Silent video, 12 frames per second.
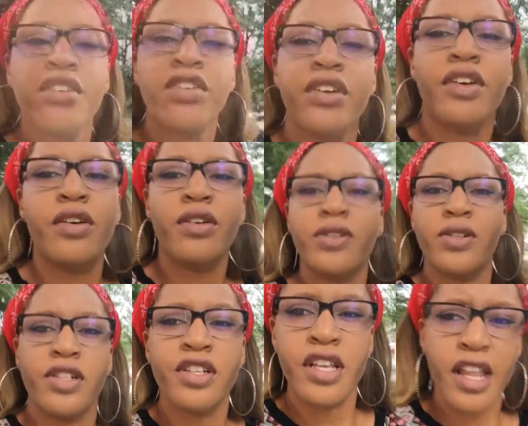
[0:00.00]
if you go to
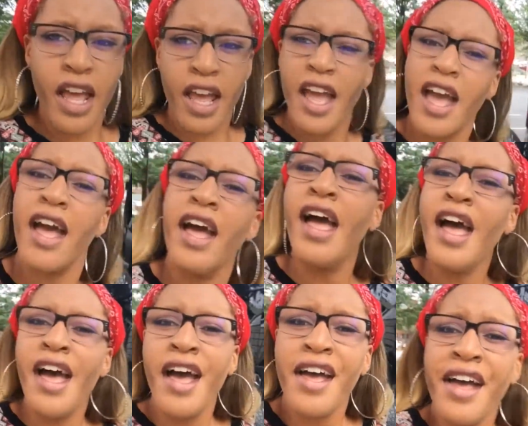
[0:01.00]
Georgia State
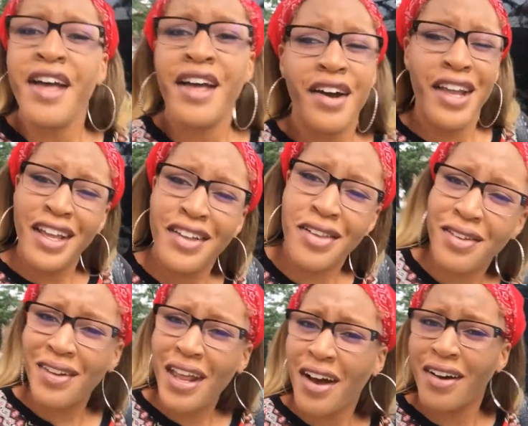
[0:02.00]
and you
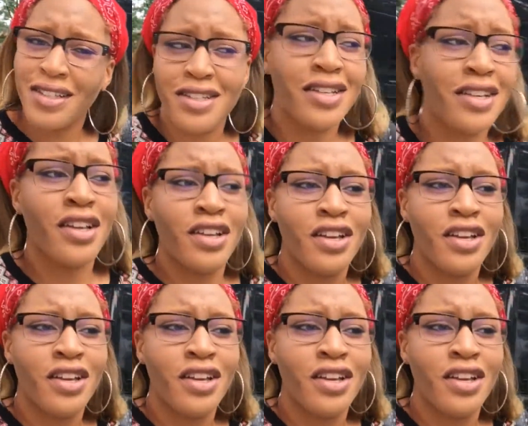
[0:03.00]
live in housing,